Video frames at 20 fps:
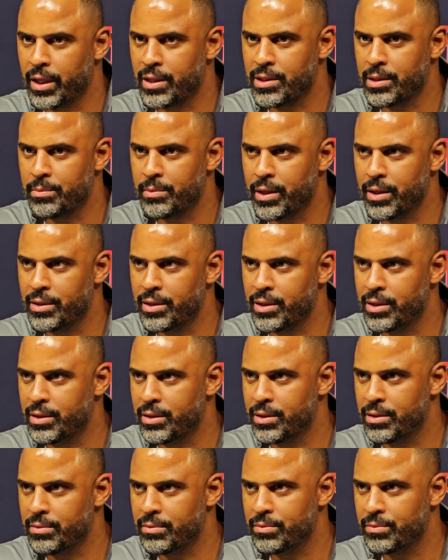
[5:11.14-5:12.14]
got some of that
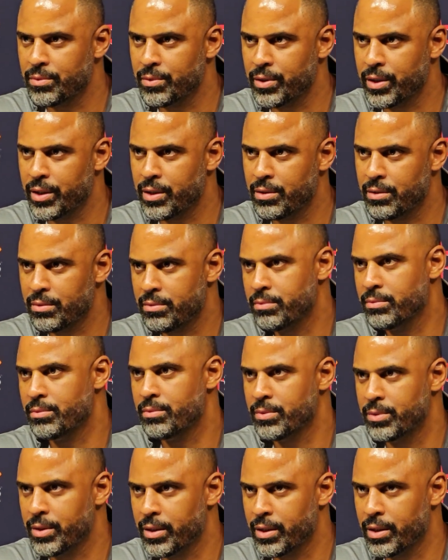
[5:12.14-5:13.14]
done,
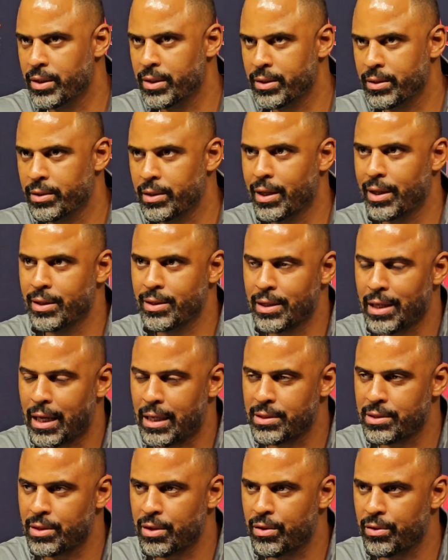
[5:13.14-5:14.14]
and we had
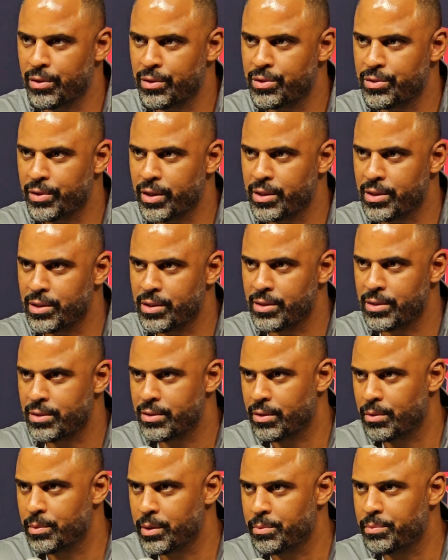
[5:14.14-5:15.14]
guys longer
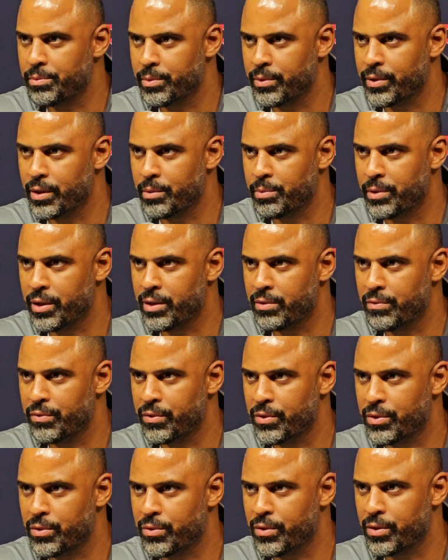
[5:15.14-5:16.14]
stretches. Nobody really played in the
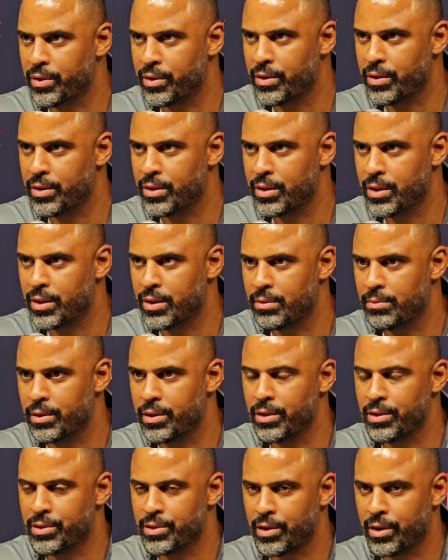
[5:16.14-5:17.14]
fourth quarter,
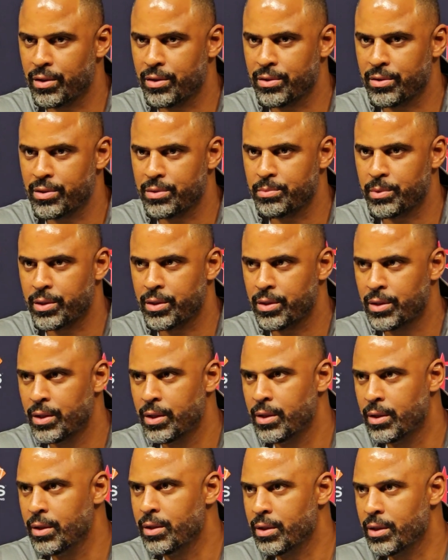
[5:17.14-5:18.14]
none of the starters, but
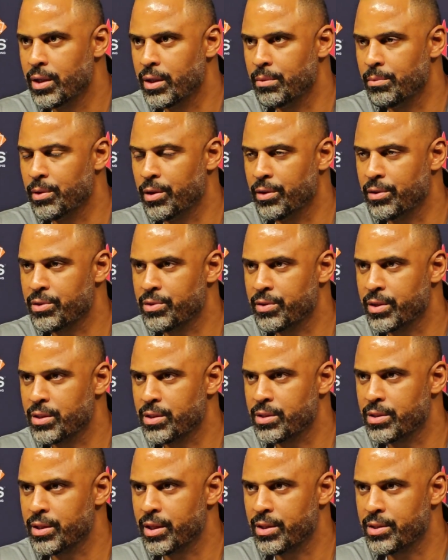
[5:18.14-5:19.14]
get them longer
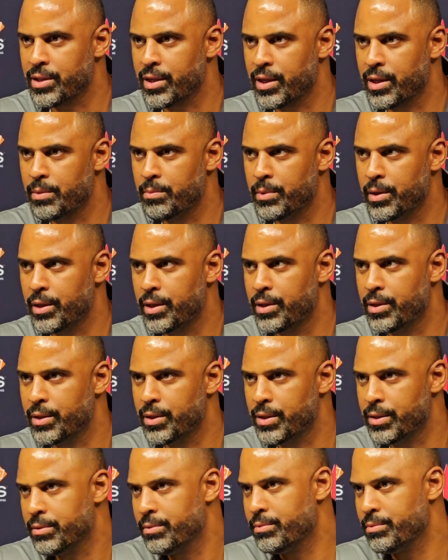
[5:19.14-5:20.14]
stretches next game
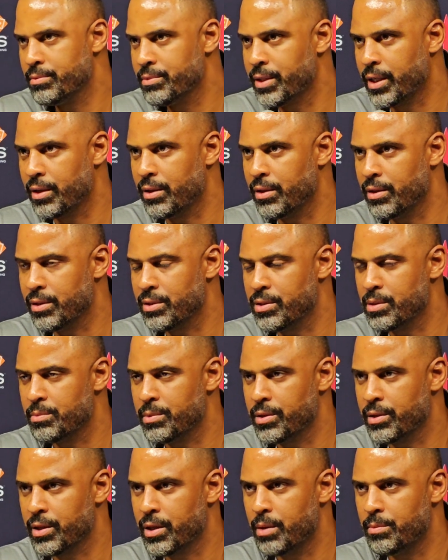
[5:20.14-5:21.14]
and take a look at
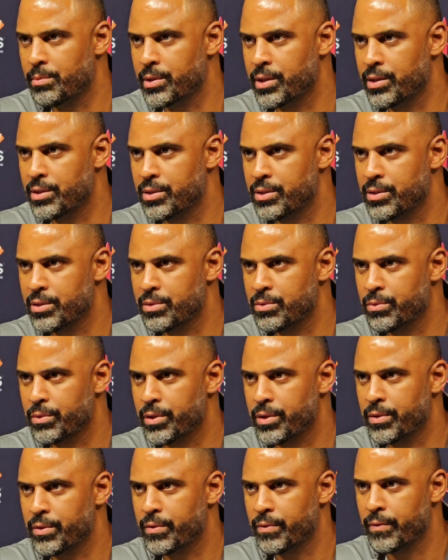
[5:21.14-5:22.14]
some other combinations as
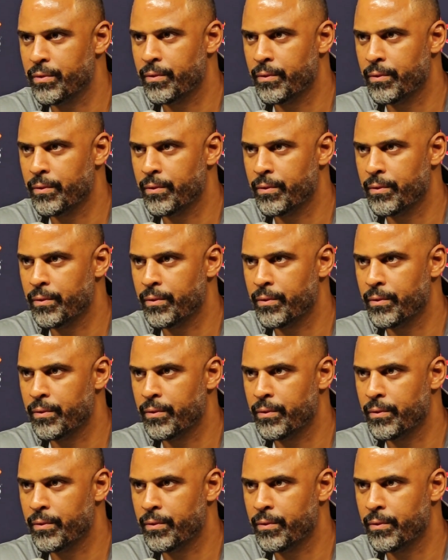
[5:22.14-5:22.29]
well.